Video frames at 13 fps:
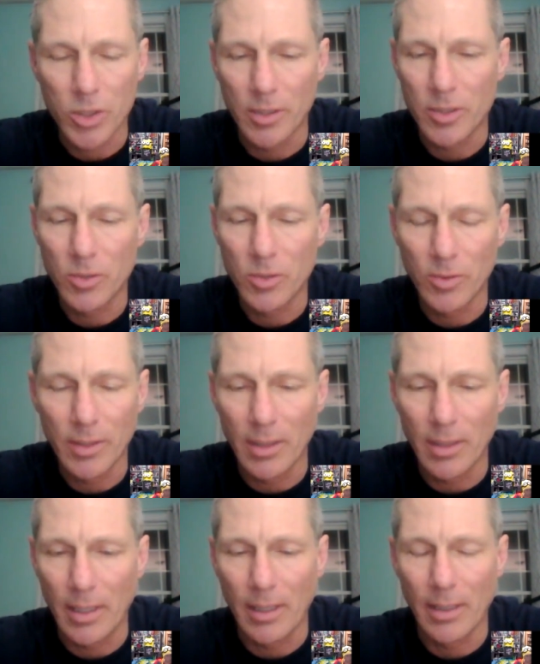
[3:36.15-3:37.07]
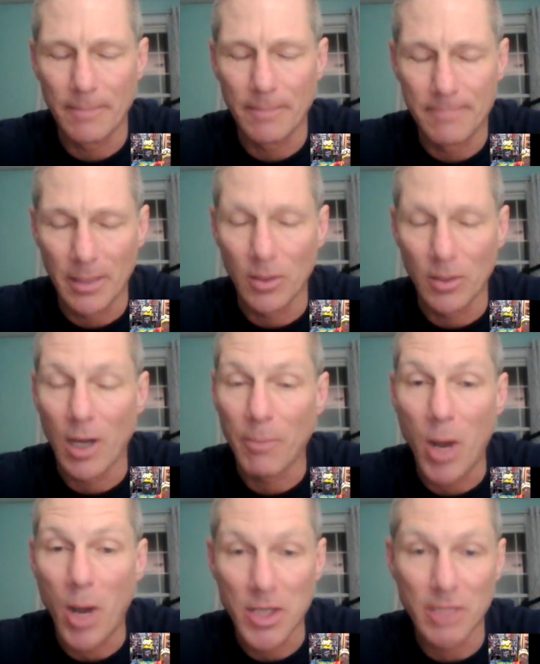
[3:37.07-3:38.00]
doing a lot of
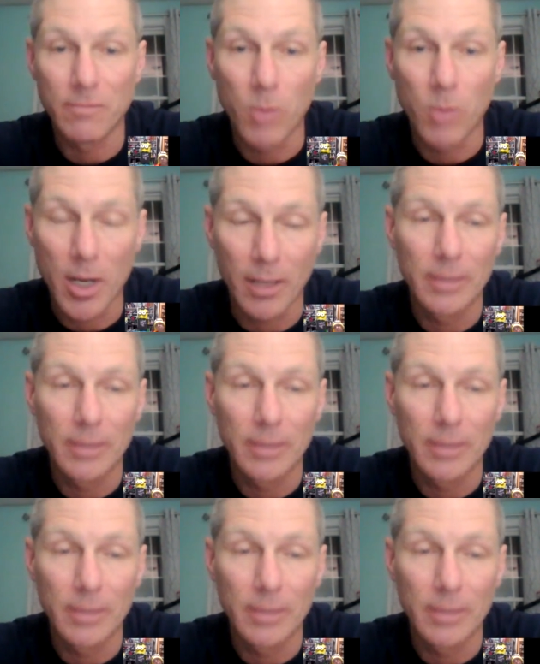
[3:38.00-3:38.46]
positive work.